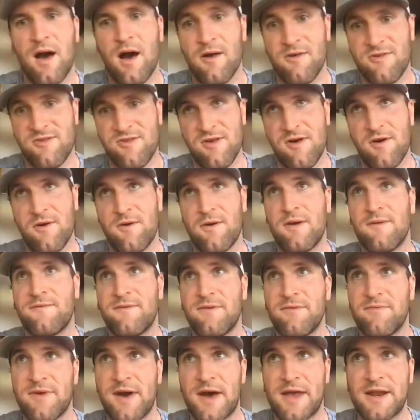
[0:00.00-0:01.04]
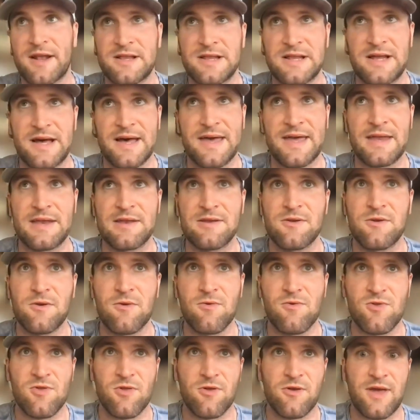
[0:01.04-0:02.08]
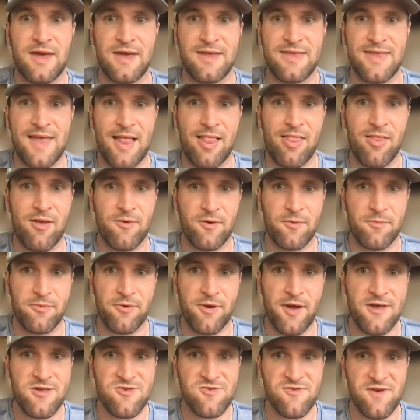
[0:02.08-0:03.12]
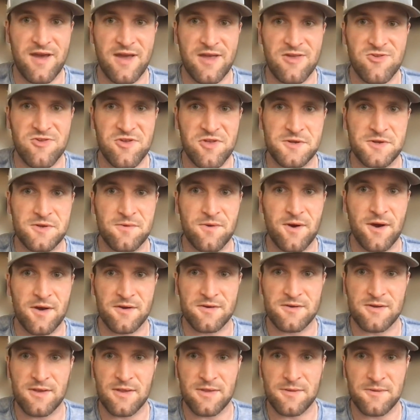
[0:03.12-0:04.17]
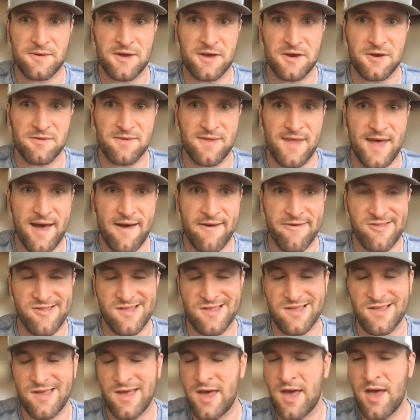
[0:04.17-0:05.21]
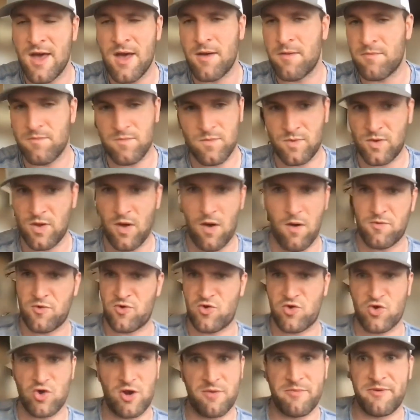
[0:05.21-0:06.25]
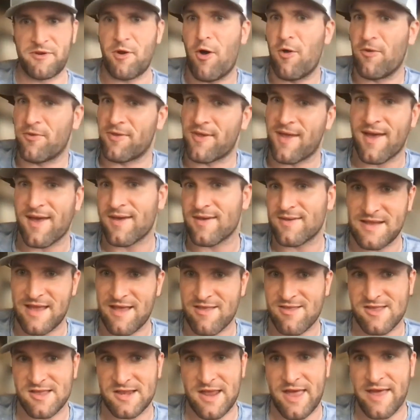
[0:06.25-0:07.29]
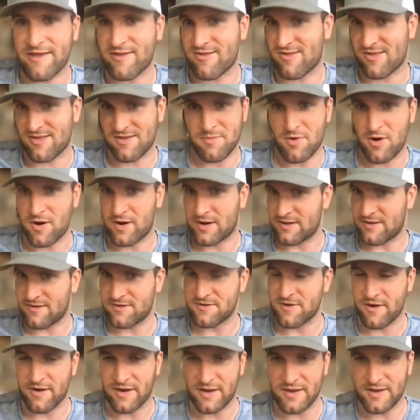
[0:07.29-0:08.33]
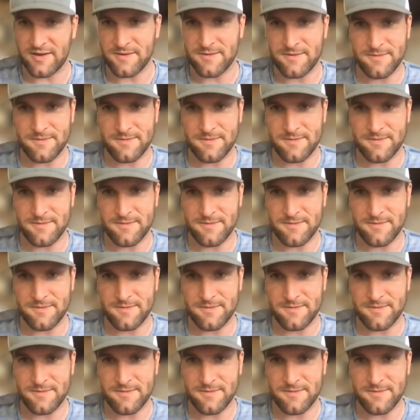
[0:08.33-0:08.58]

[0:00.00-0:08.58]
Also, if you've got a client who's looking in that lower price range, 200 to 300,000, go Sherman all day. That's an excellent market to target.